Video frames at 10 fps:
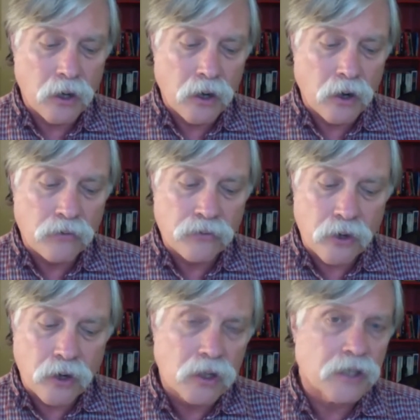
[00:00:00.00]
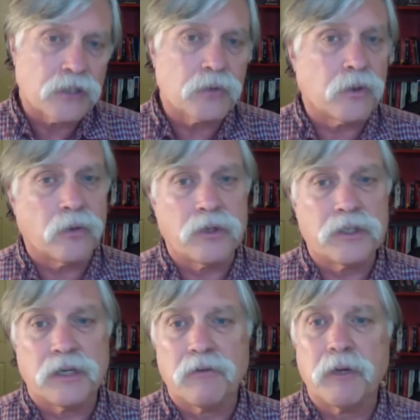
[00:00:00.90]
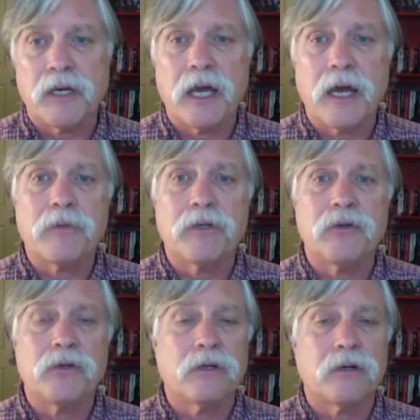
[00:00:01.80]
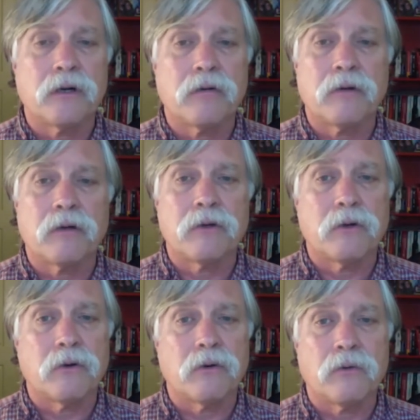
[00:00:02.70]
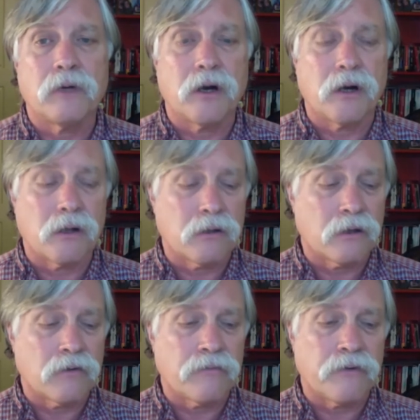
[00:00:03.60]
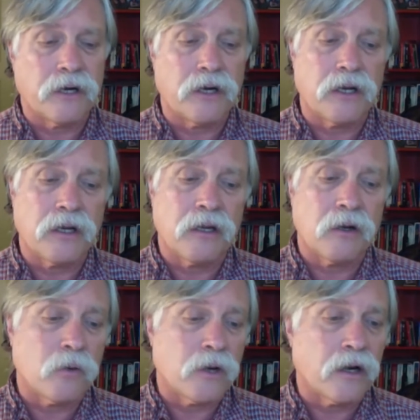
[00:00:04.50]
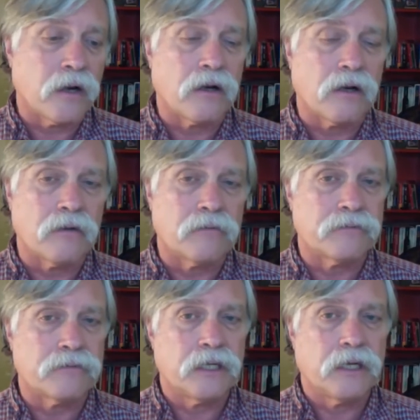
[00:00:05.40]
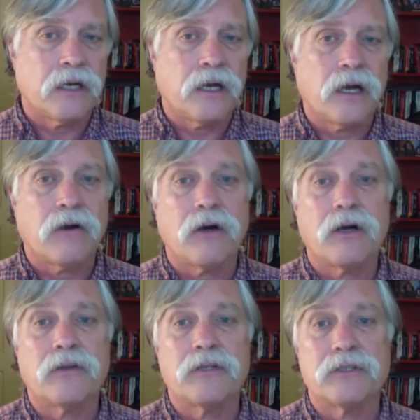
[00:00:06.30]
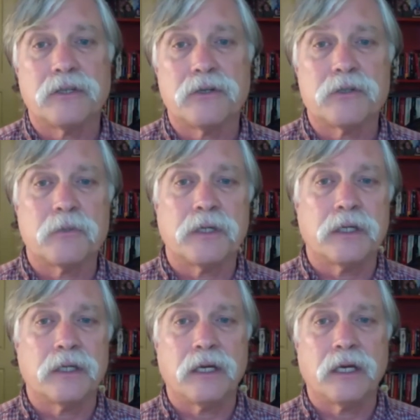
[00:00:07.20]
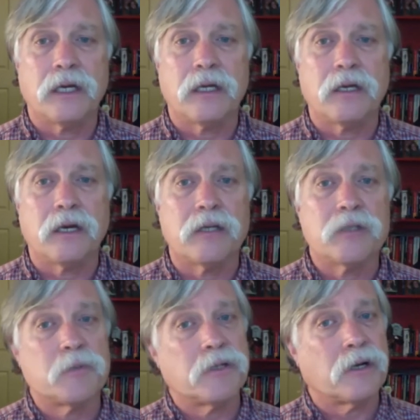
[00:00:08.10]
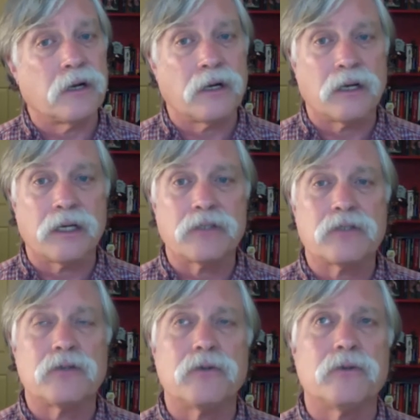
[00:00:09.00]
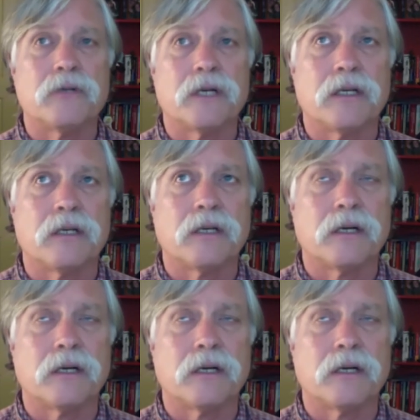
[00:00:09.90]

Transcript: overall, I just want to wish everybody a happy new year. We all are very aware of how hard this year has been, and it's been hard on us too. And